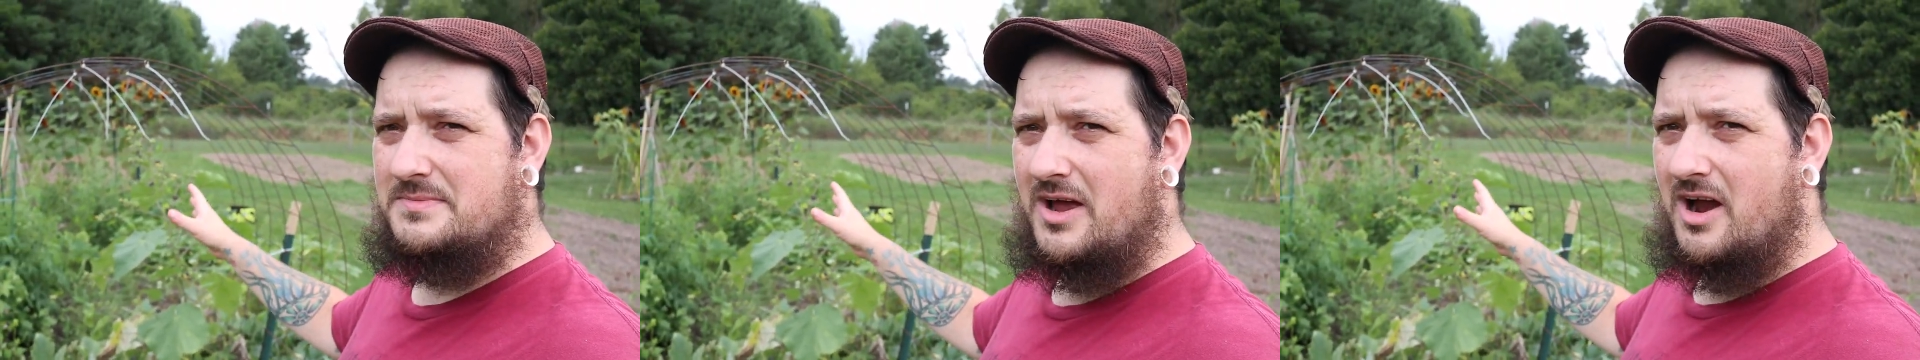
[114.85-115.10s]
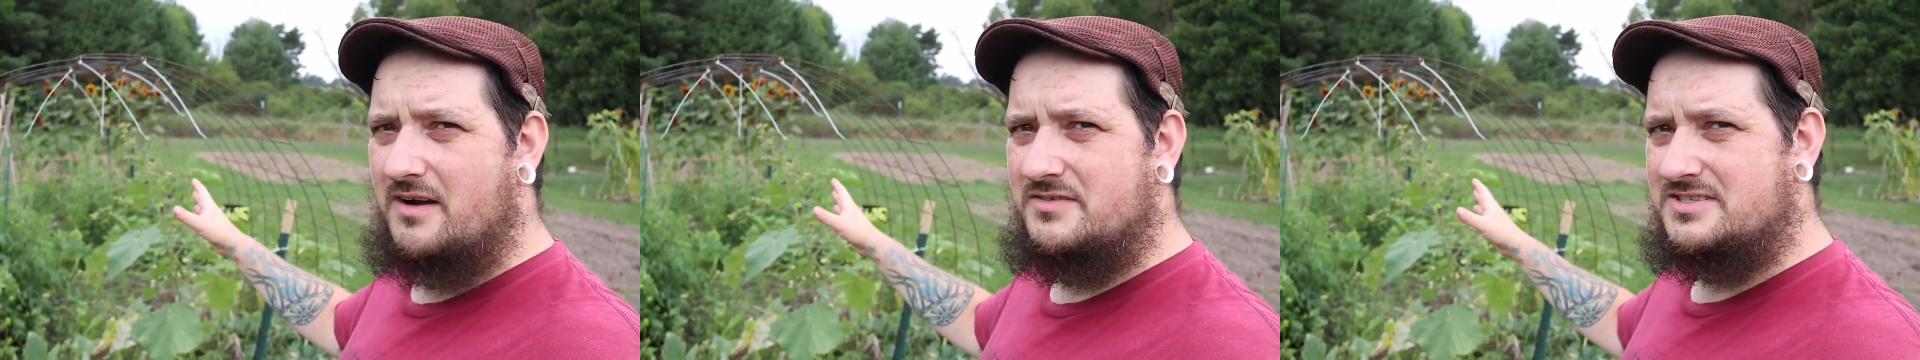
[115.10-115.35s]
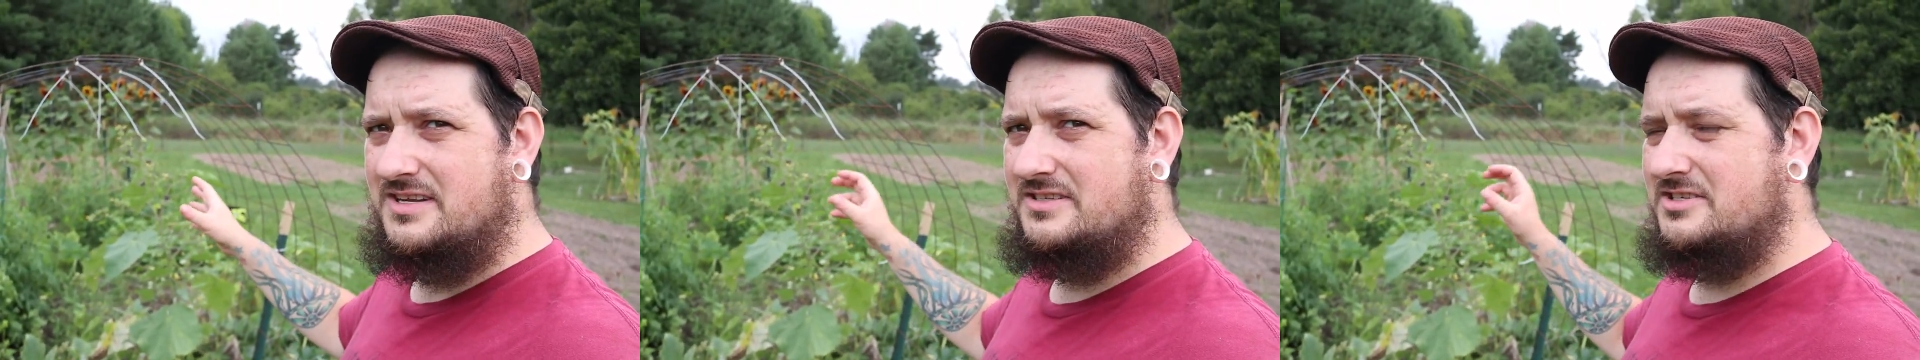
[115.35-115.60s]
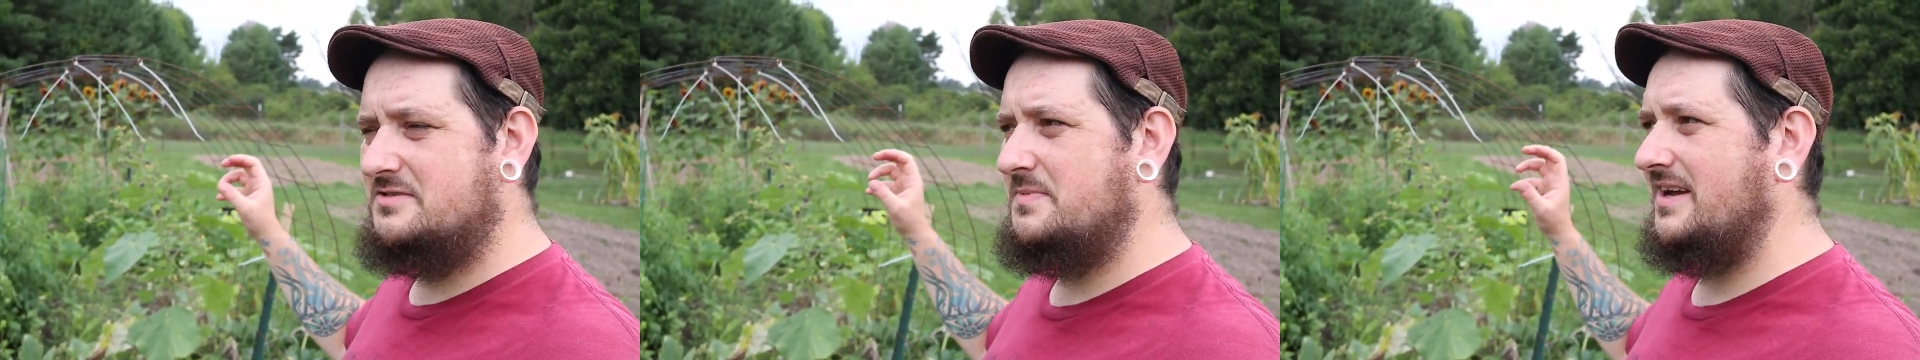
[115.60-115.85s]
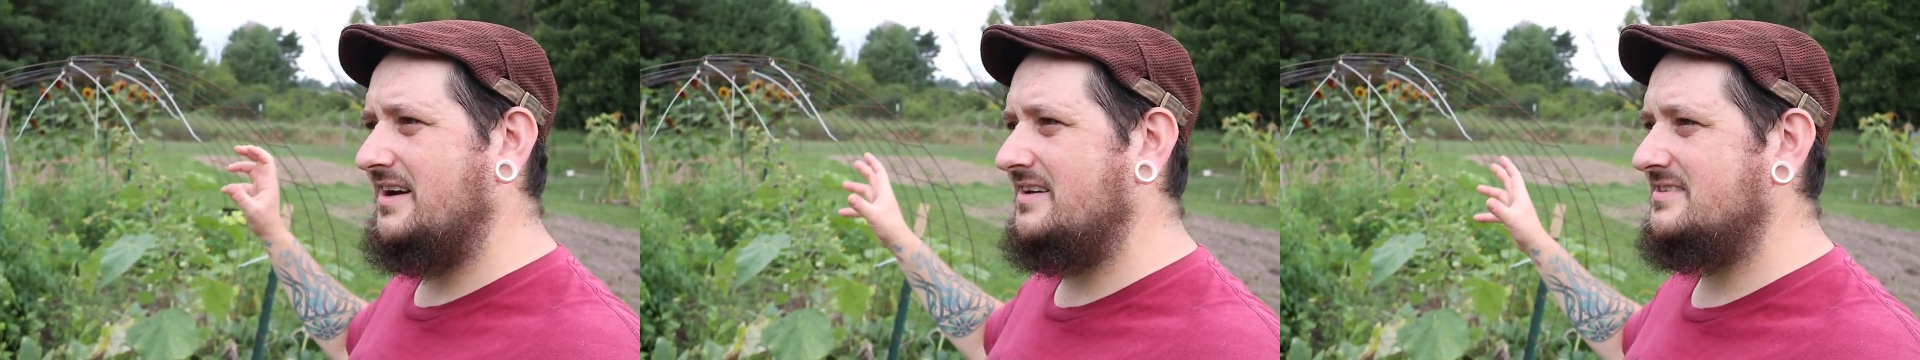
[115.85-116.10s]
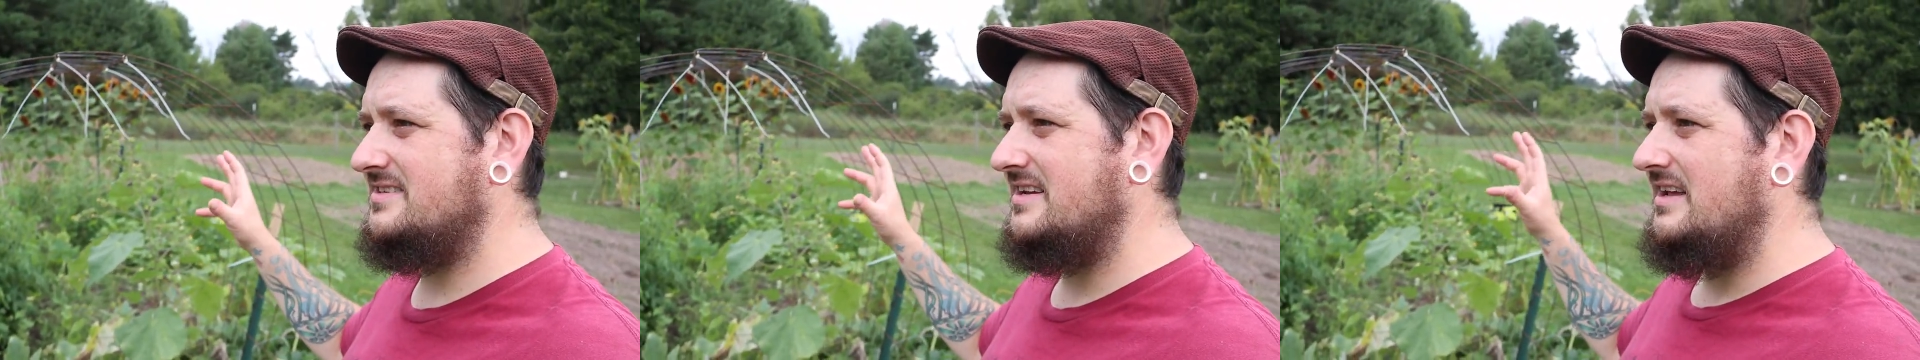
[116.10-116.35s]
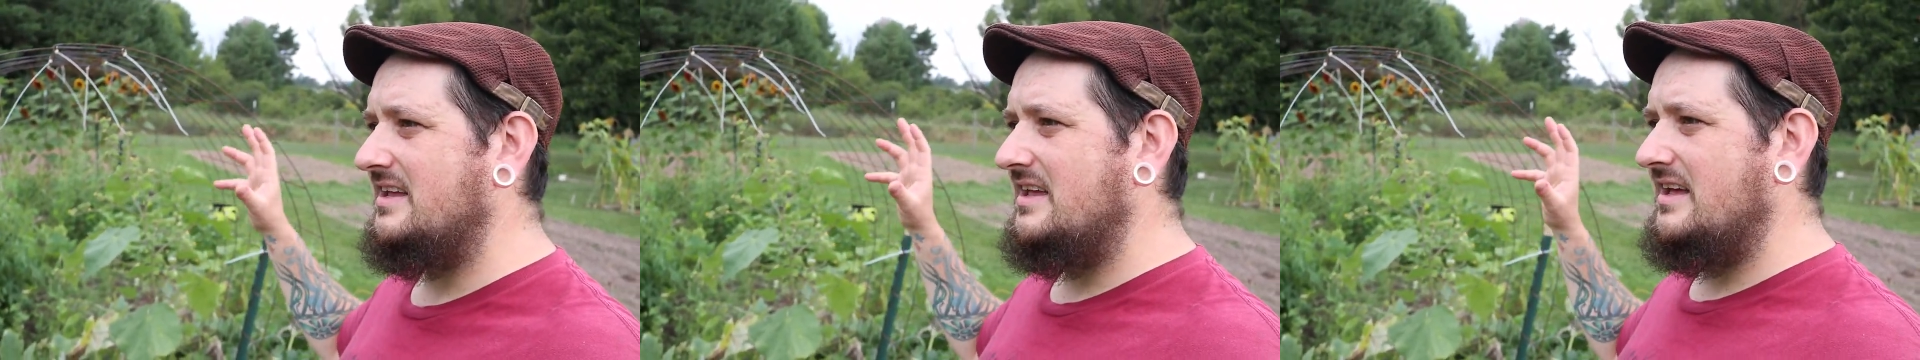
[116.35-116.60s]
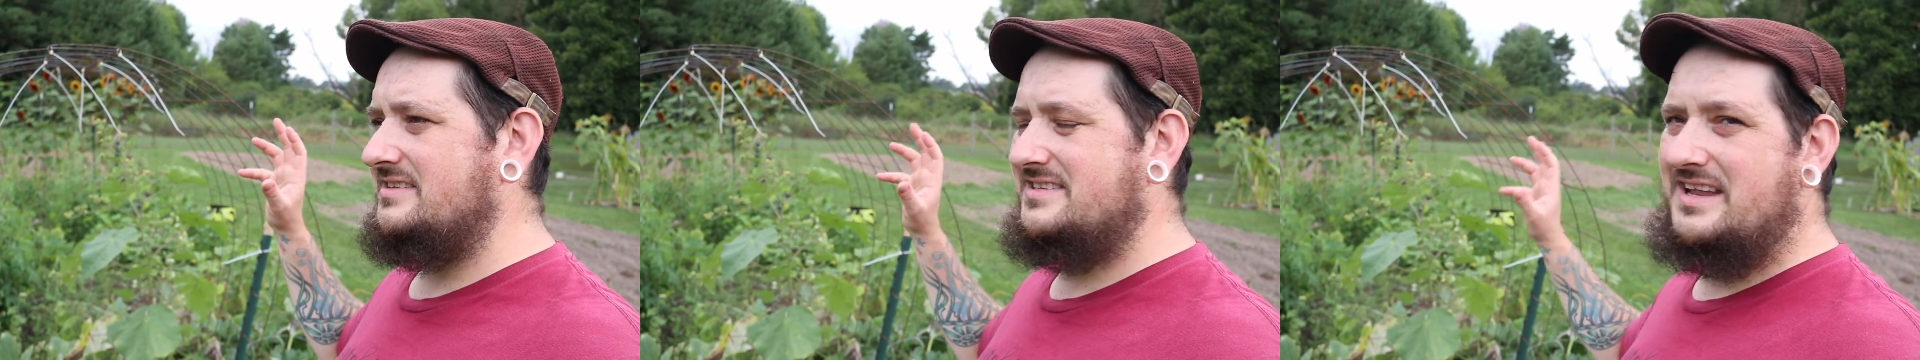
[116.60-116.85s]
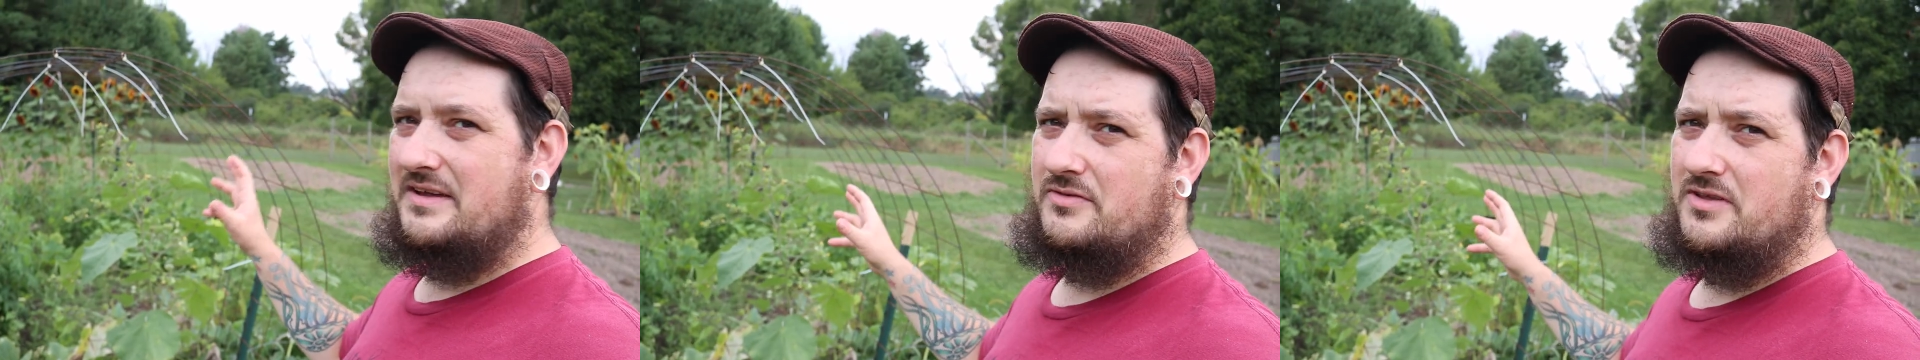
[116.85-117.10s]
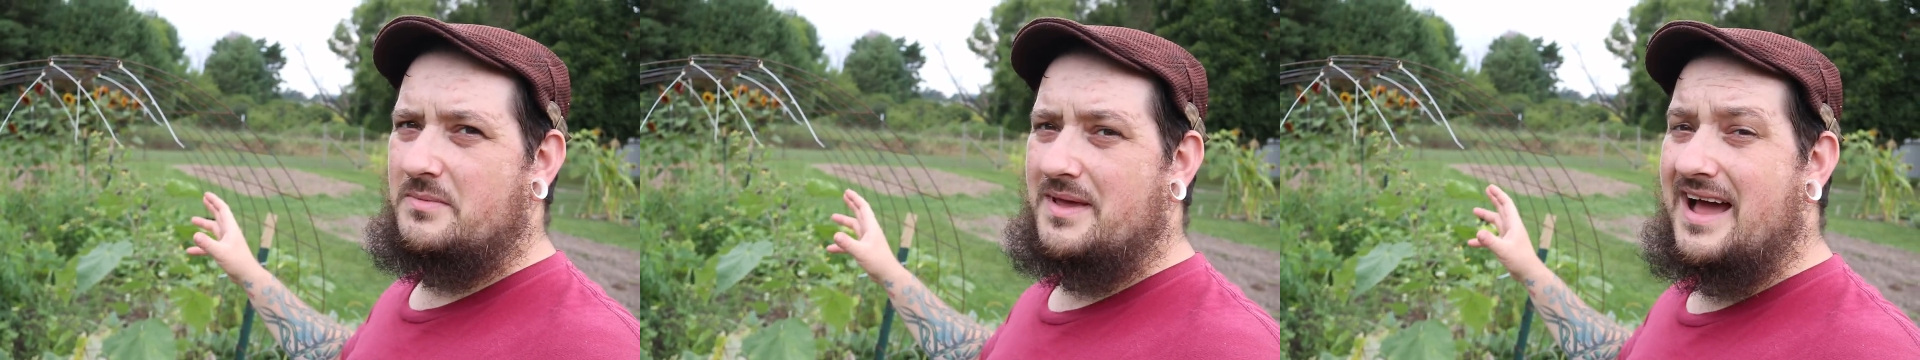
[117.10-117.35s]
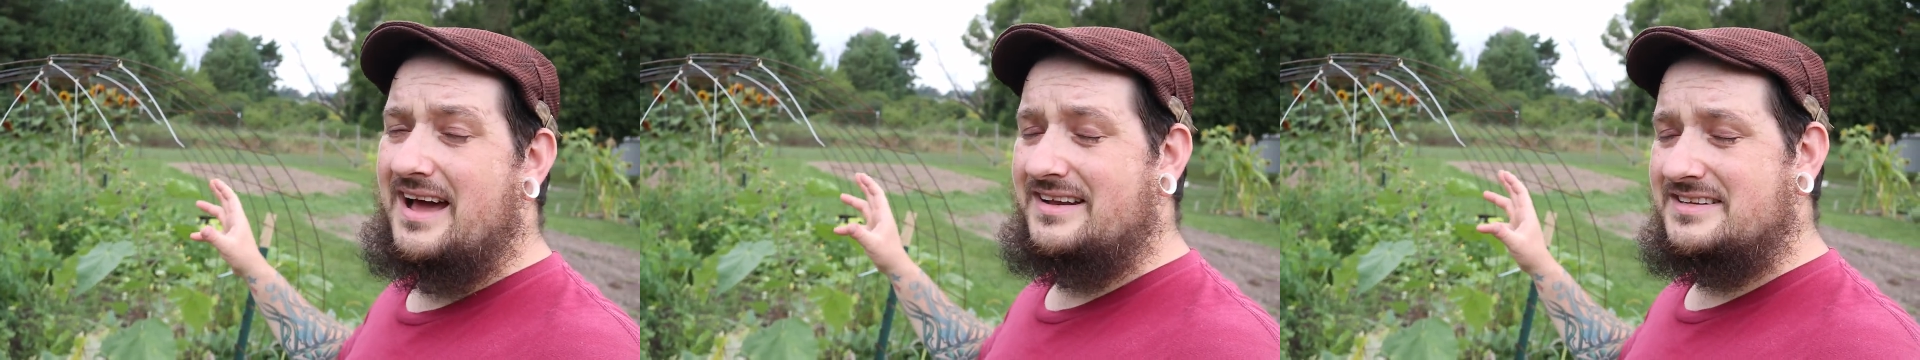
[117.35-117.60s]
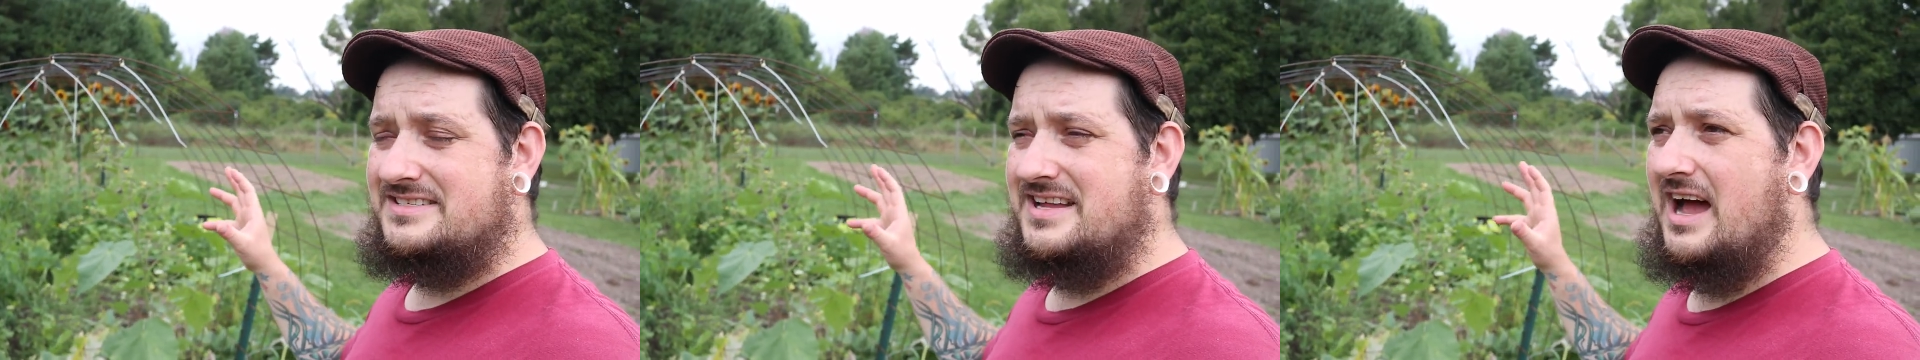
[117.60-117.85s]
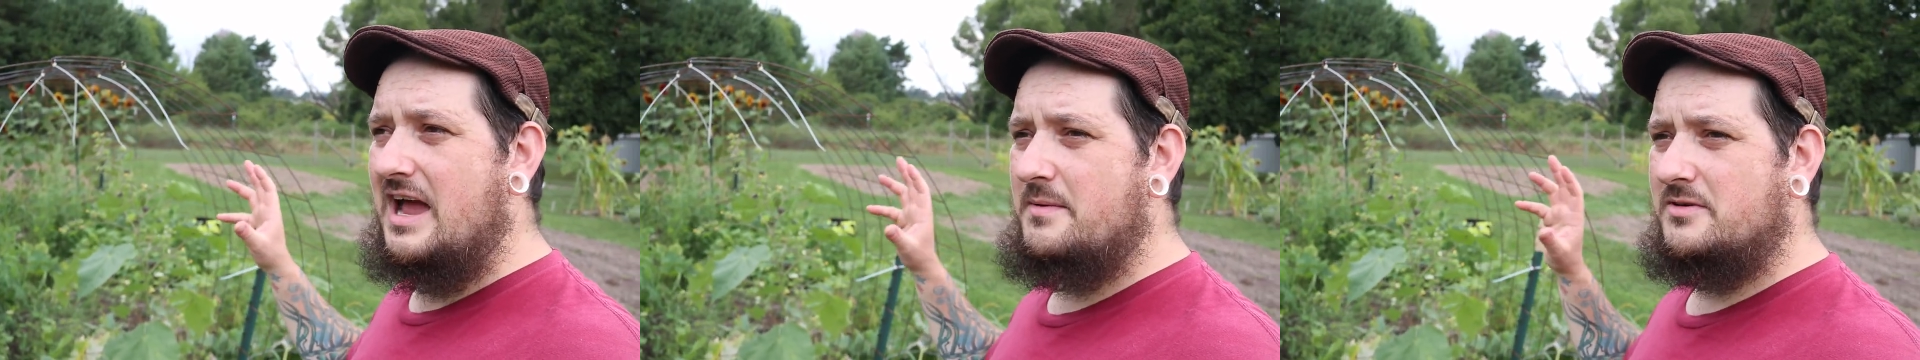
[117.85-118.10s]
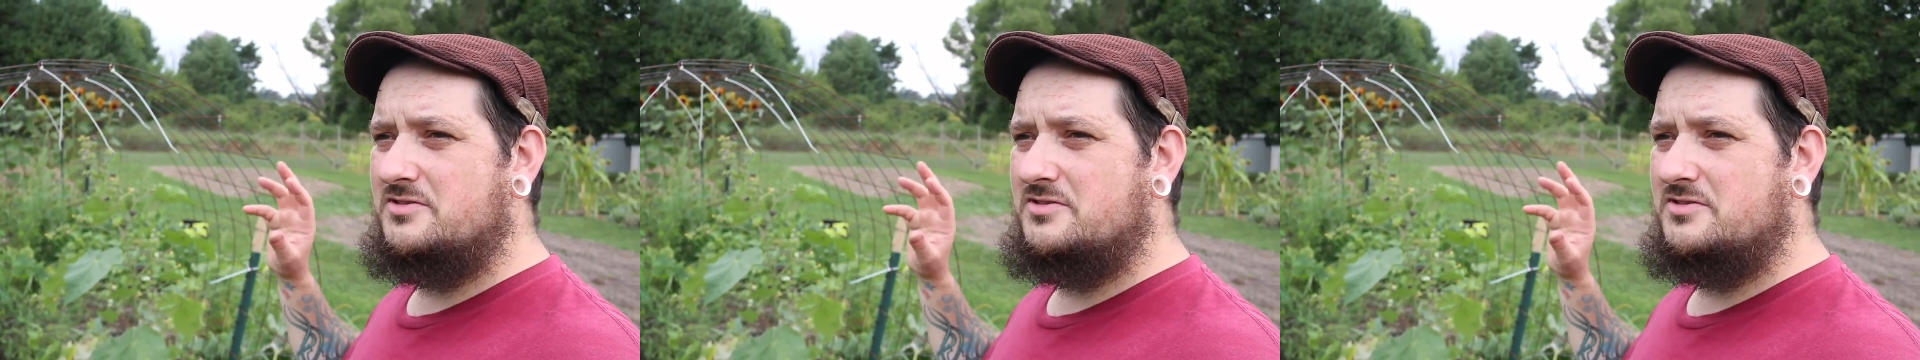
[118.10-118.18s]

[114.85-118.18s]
to be harvested just because it's definitely beyond its time.